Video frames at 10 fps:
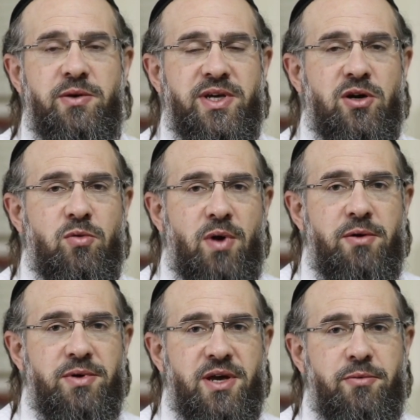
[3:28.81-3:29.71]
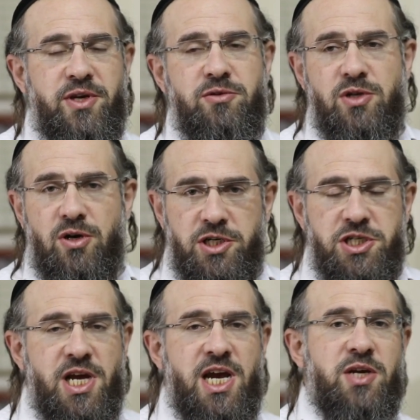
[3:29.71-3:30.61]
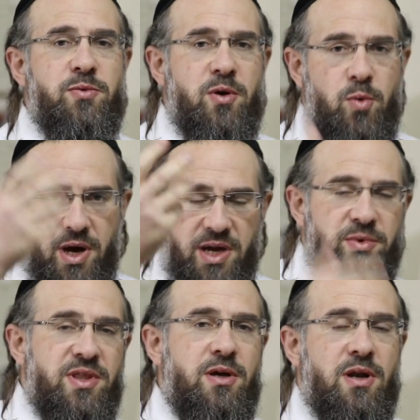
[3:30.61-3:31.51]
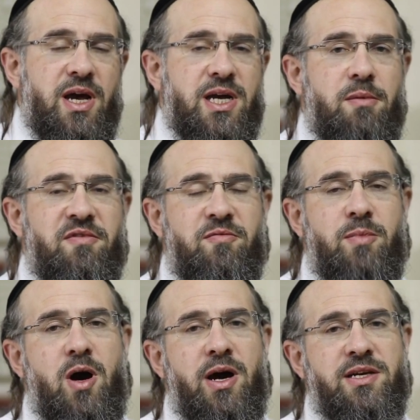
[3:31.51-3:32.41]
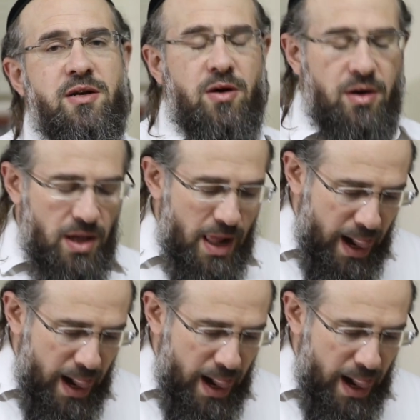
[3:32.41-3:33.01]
We got away with it. We used a lot of shade. We were working with the light coming from behind a lot.